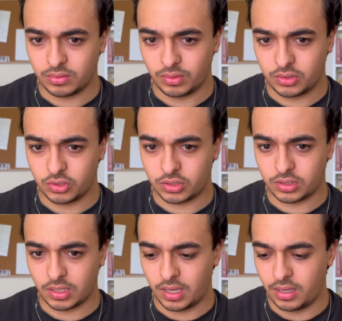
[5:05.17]
we can
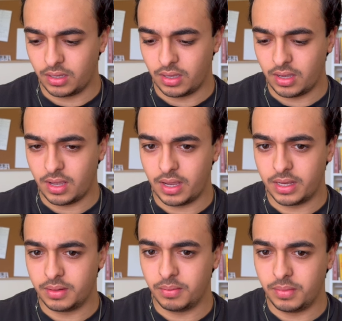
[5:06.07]
just say
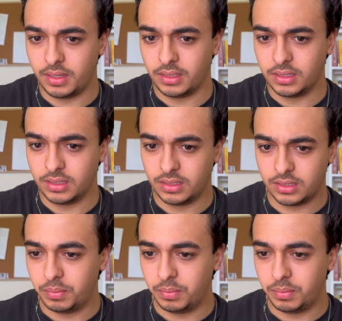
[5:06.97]
animated